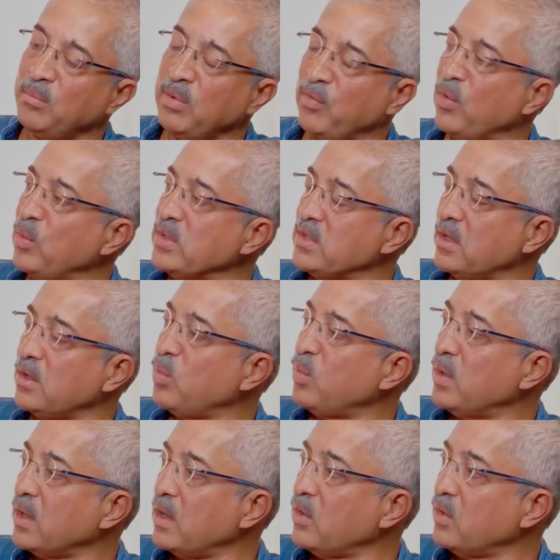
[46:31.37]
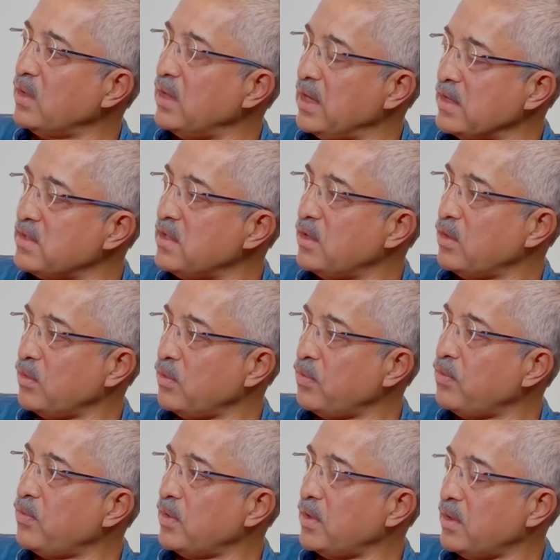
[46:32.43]
before we start working on the next set of
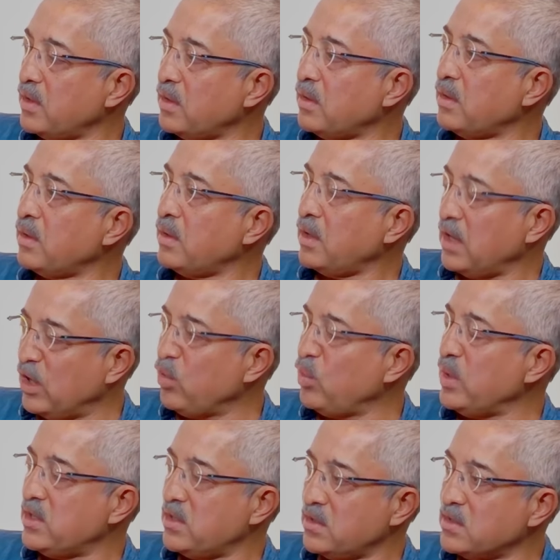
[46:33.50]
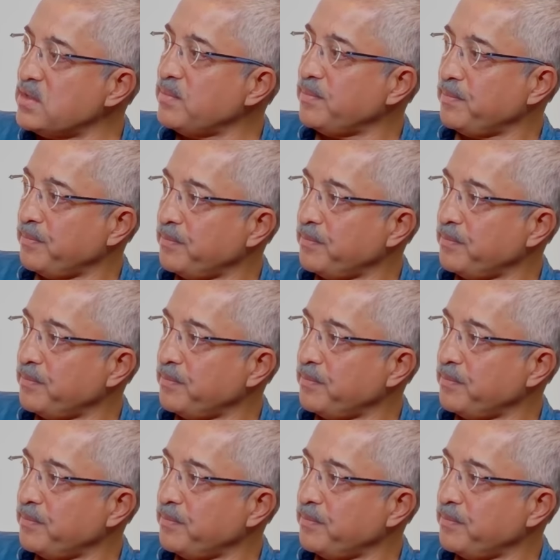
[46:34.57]
innovations.